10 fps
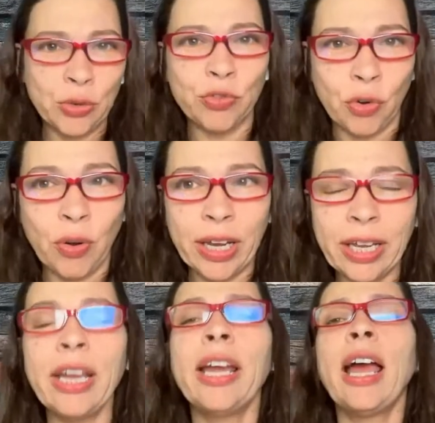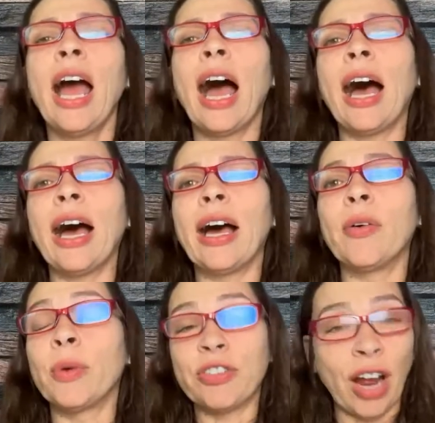you joy,
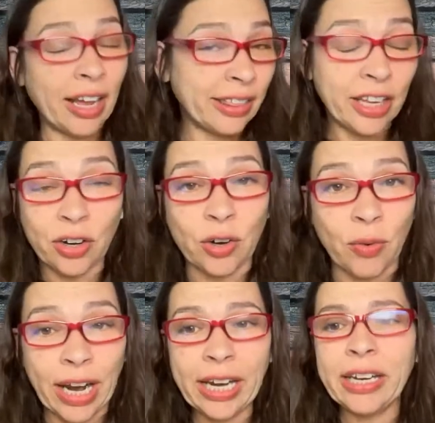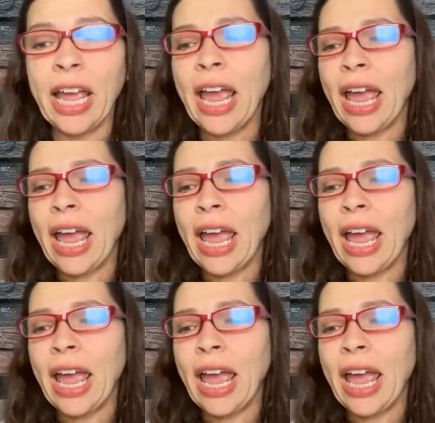which I think are great.